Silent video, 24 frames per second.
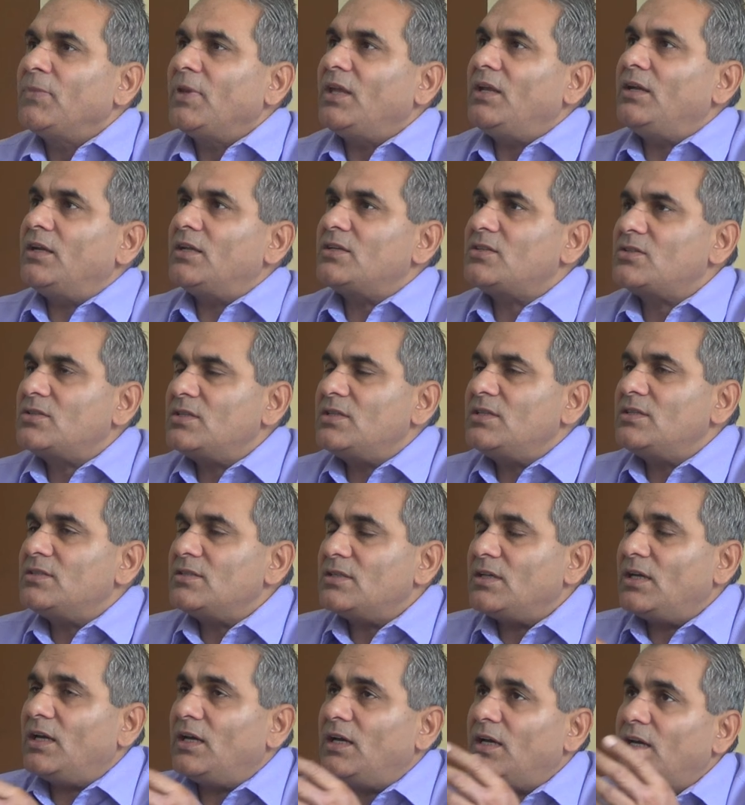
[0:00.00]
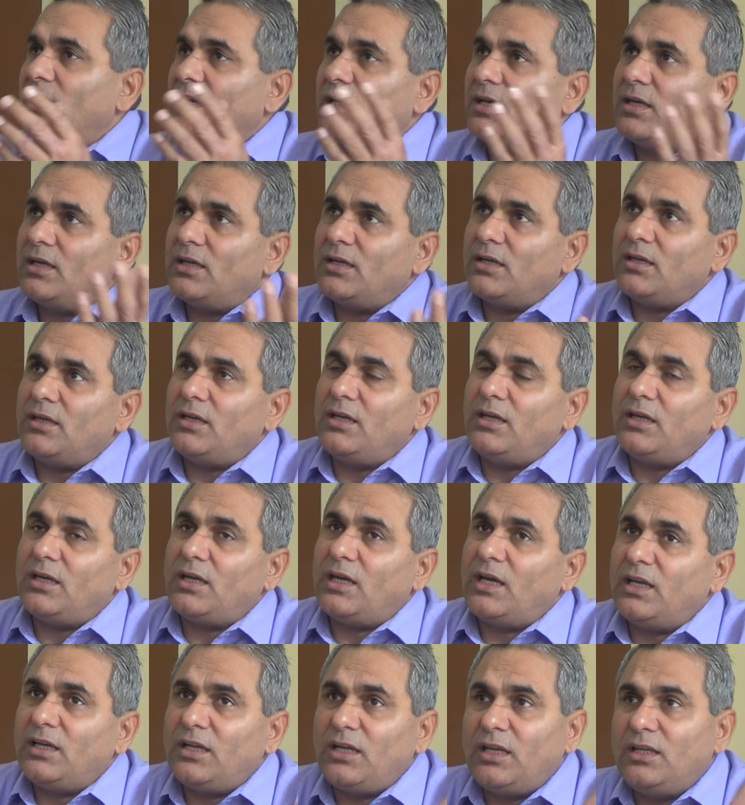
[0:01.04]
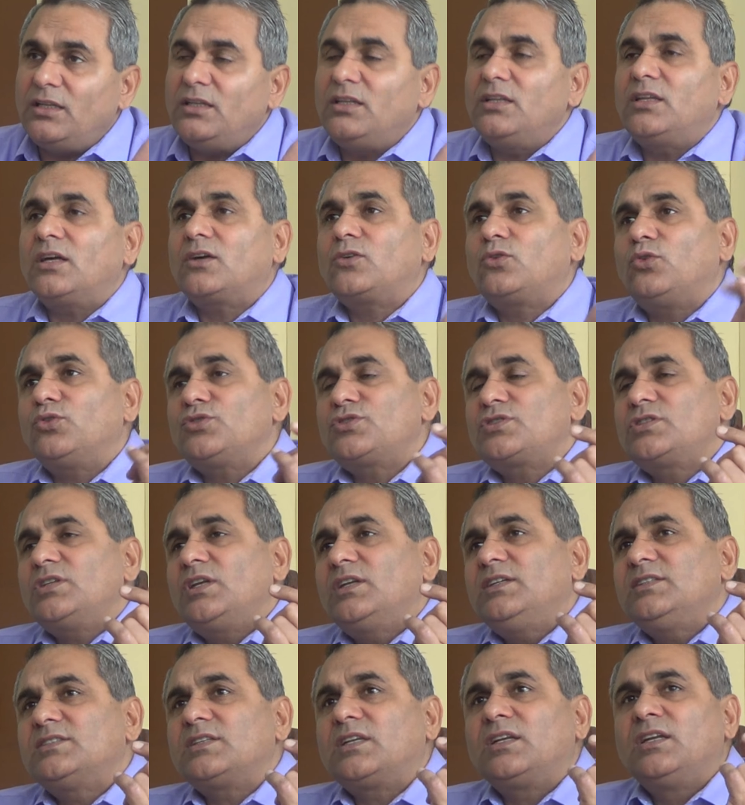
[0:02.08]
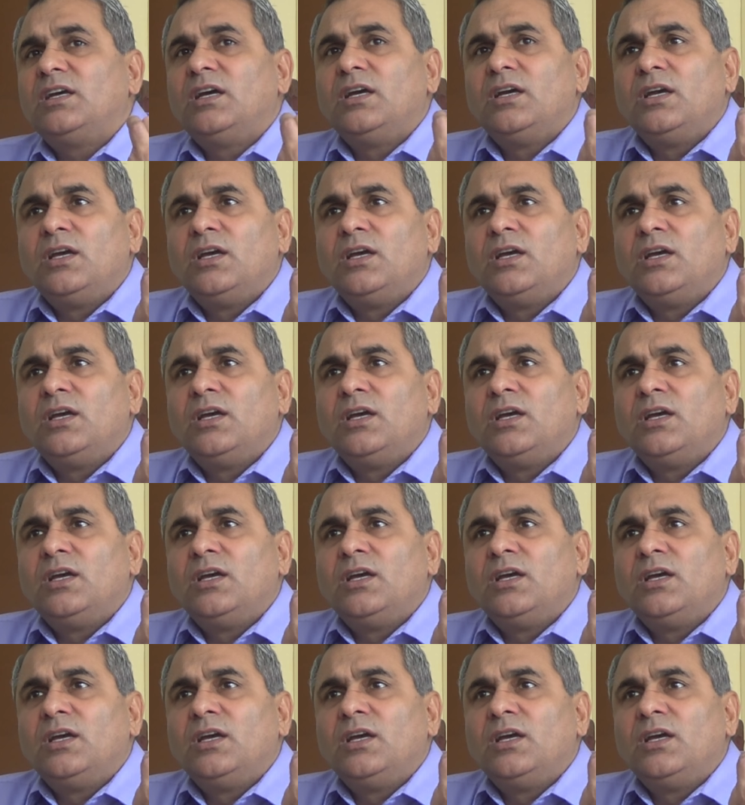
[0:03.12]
and in the coastal region.